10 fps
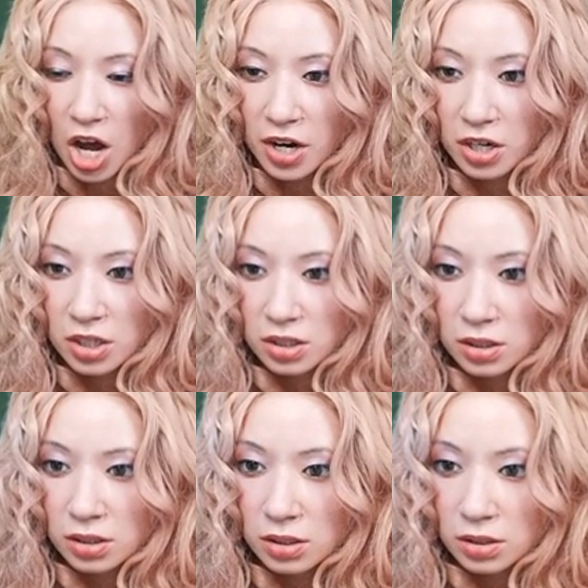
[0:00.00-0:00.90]

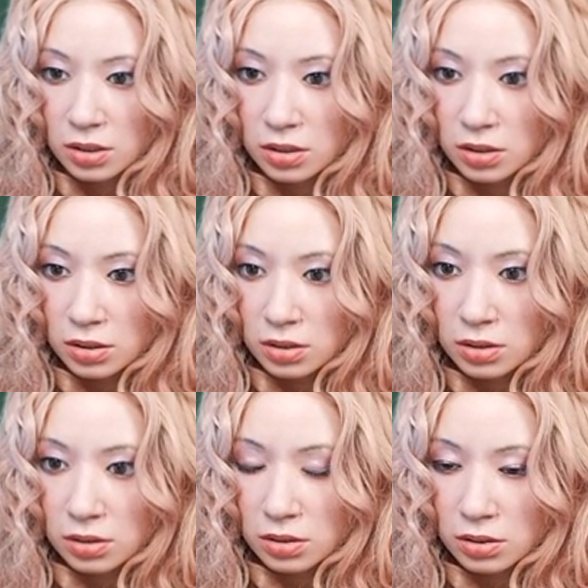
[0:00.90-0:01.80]

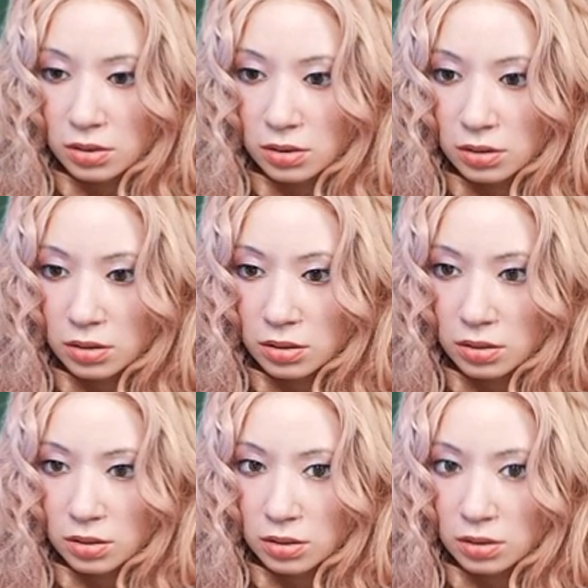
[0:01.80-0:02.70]

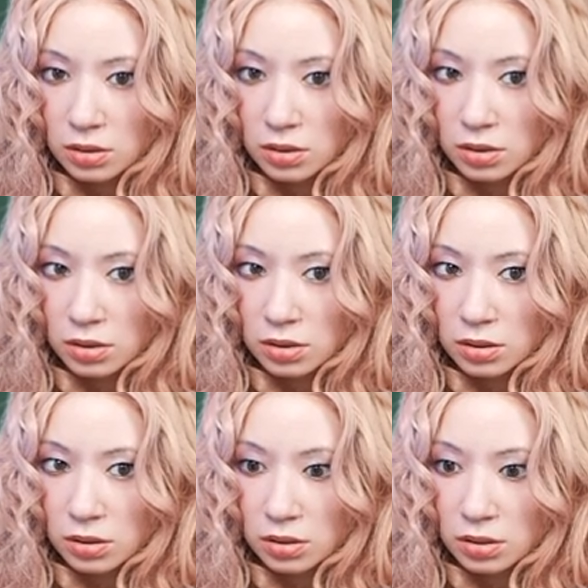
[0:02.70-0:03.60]

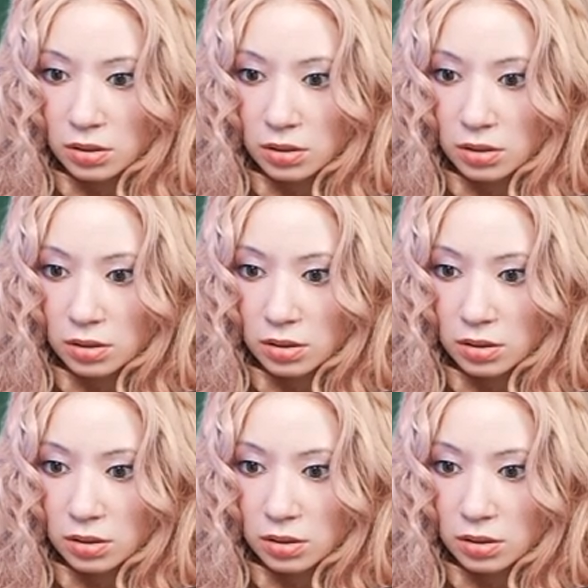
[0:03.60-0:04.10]
Nobody speaks.